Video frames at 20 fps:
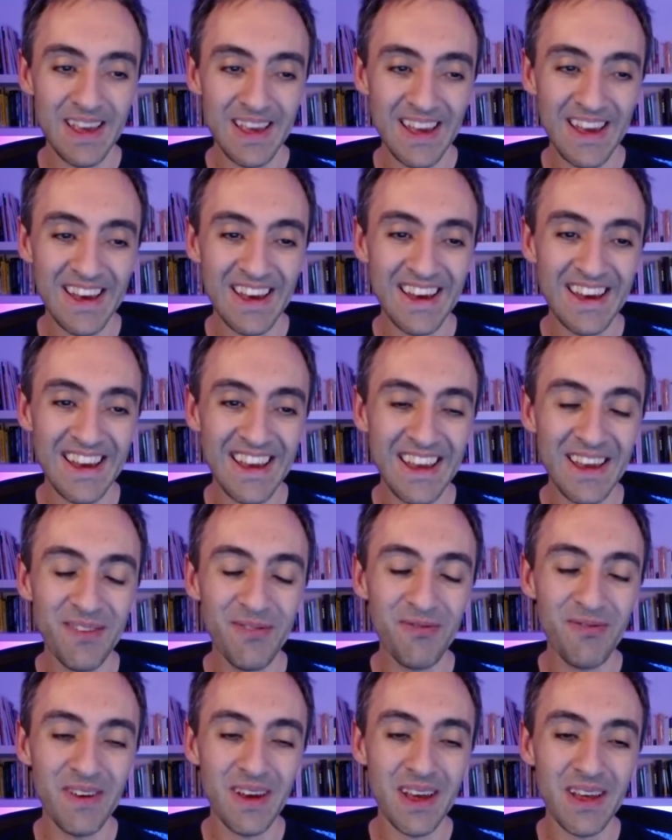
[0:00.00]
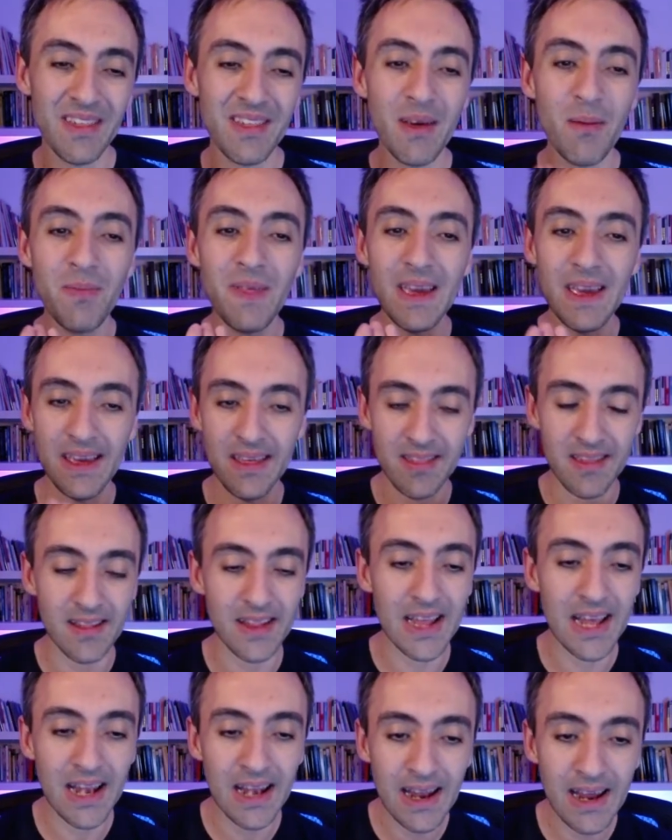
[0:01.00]
if something
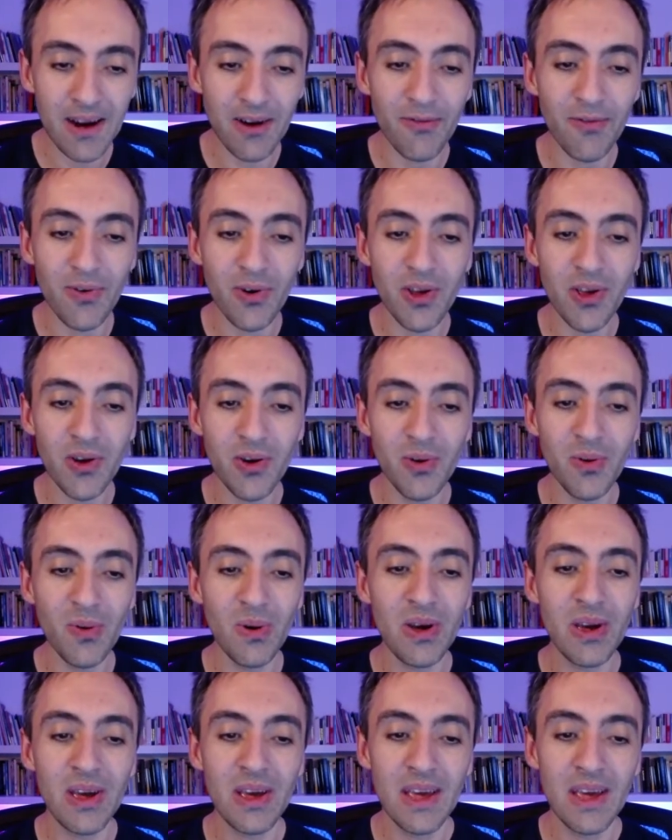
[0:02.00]
isn't clear for you,